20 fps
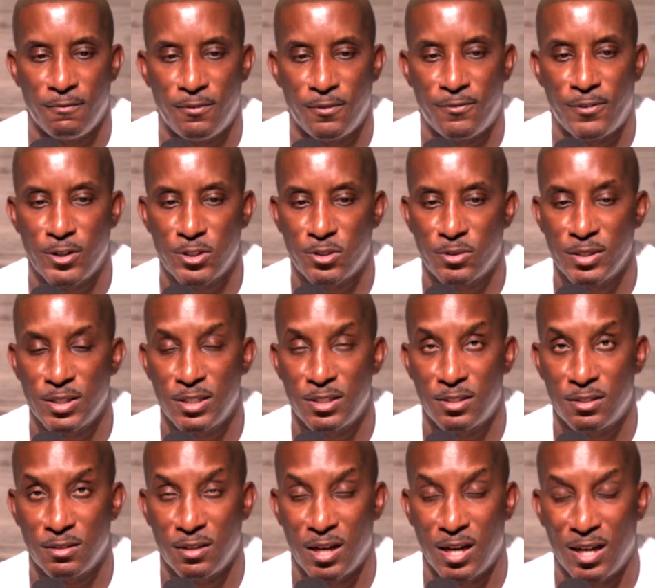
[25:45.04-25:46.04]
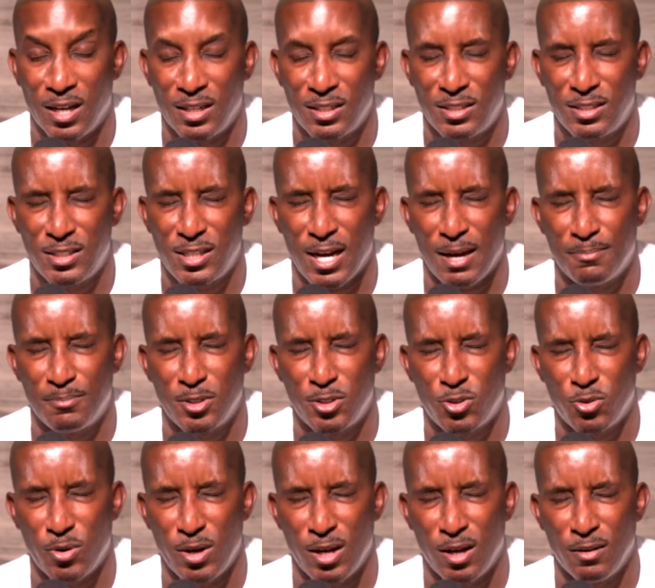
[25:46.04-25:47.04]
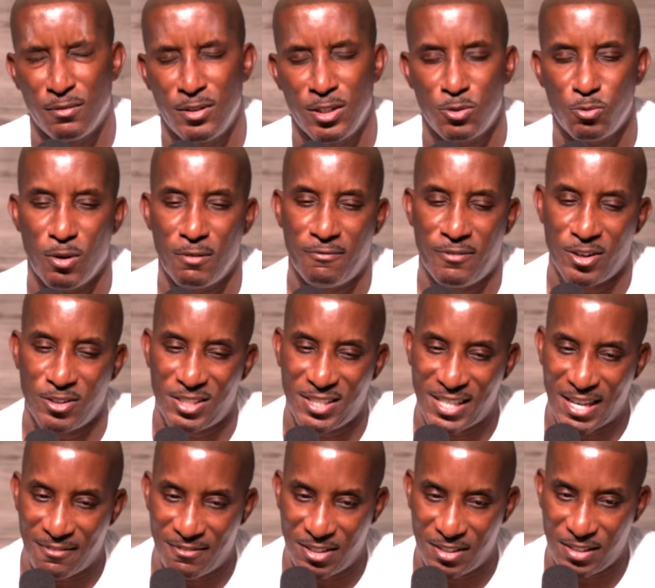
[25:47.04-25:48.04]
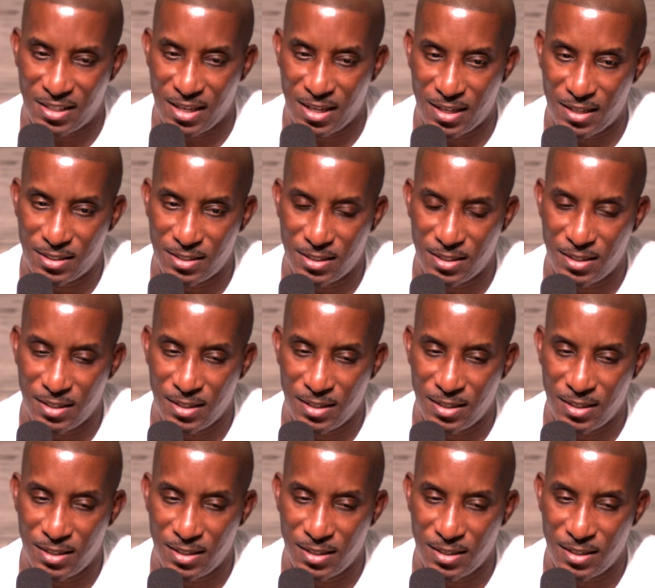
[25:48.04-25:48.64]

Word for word: 1 Corinthians uh, chapter 12, this is what verse 7 says.